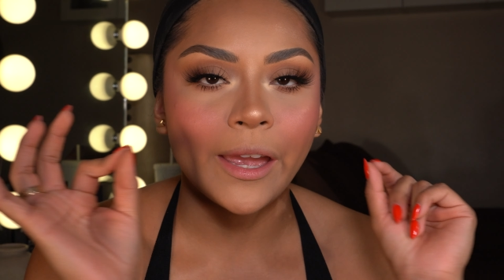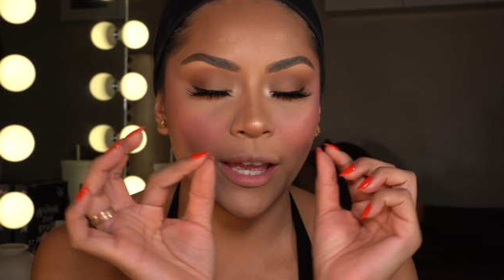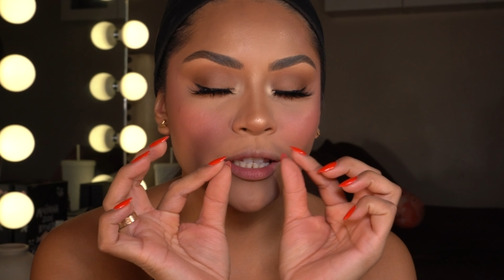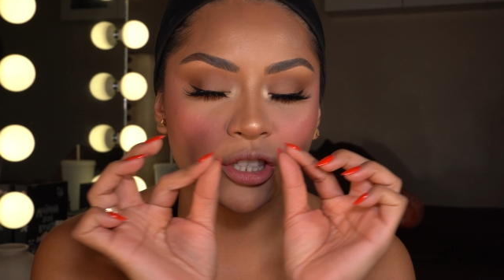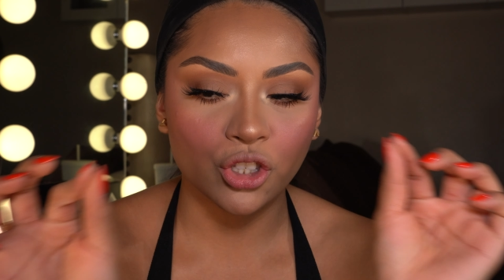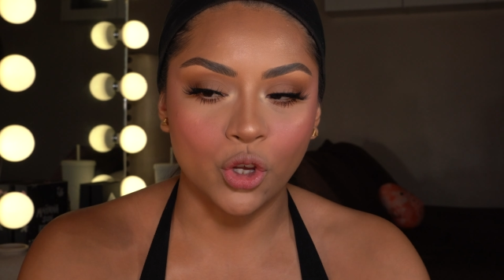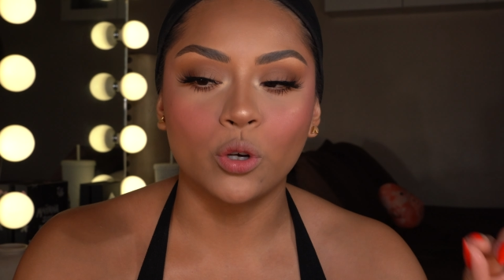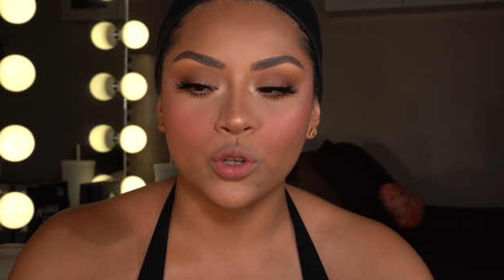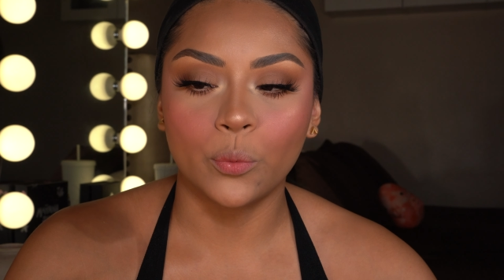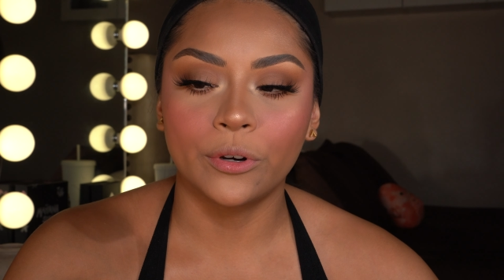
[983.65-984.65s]
It's so
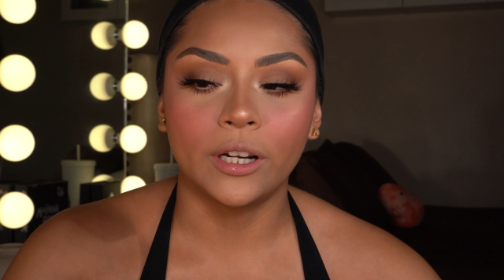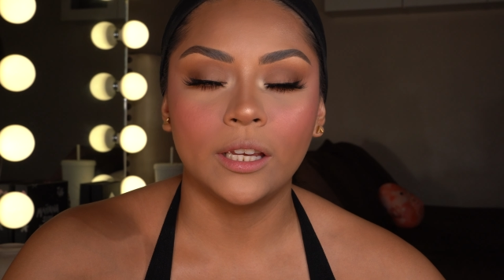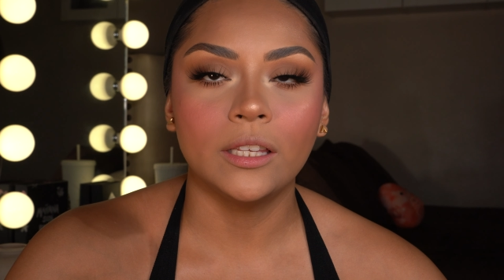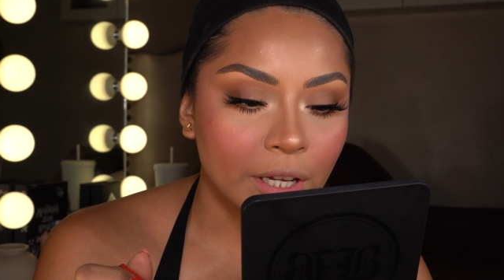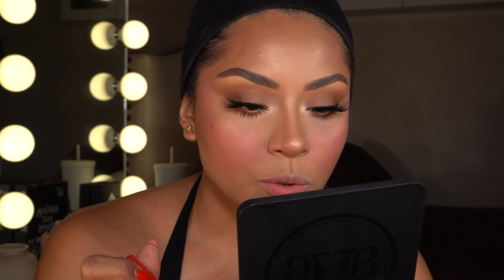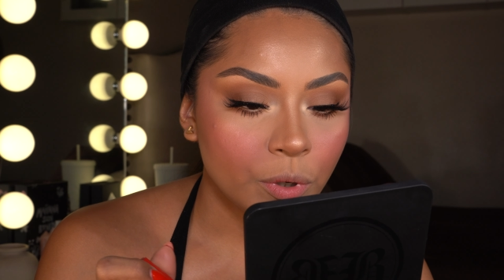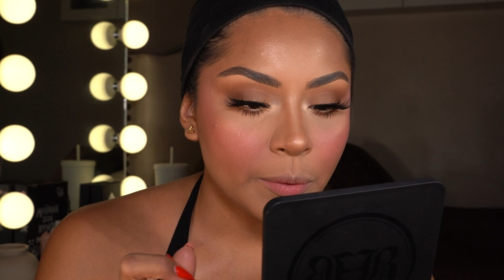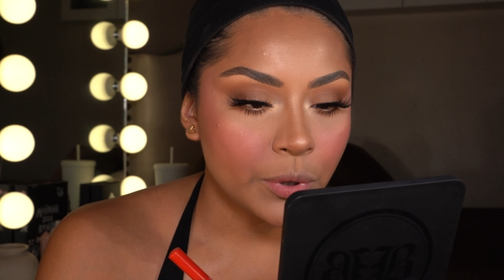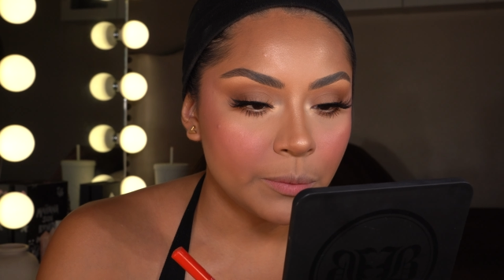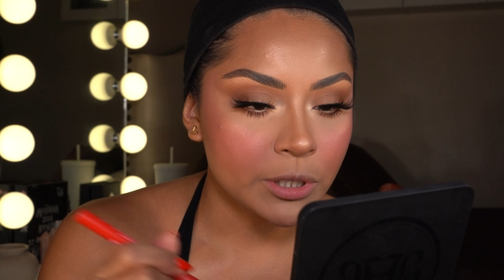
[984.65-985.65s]
pretty. That's what I
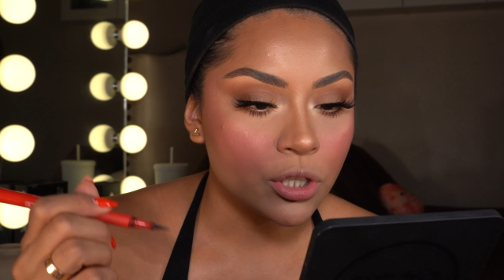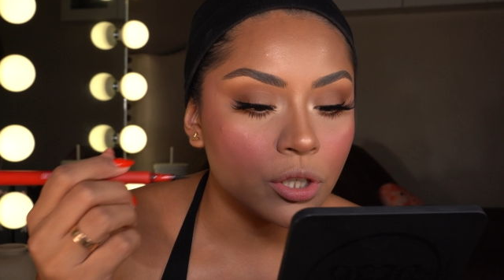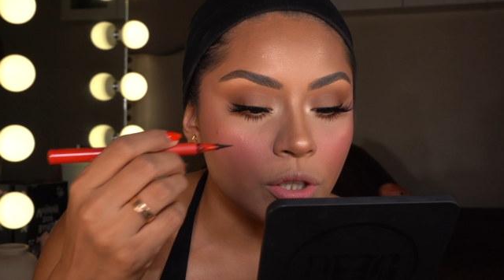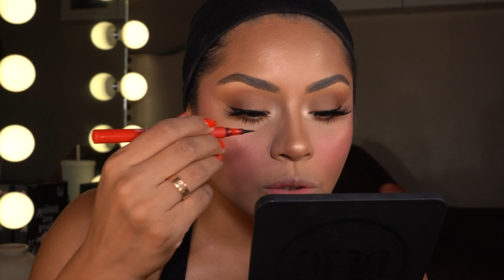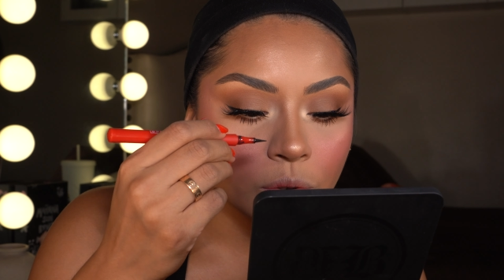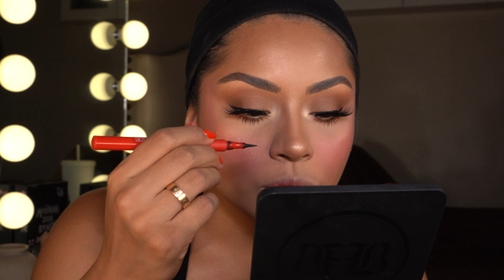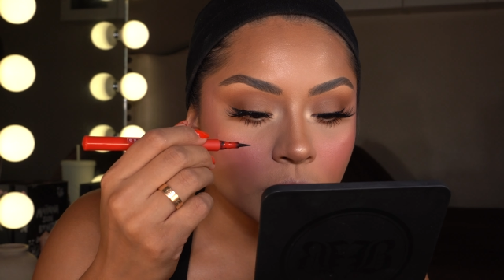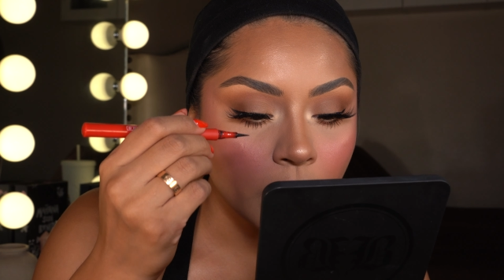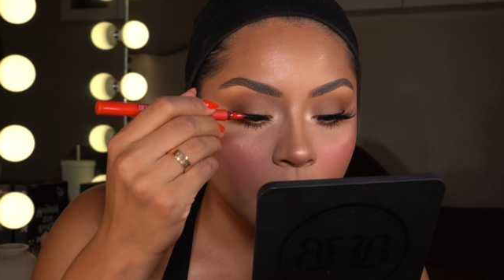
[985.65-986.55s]
pretty much use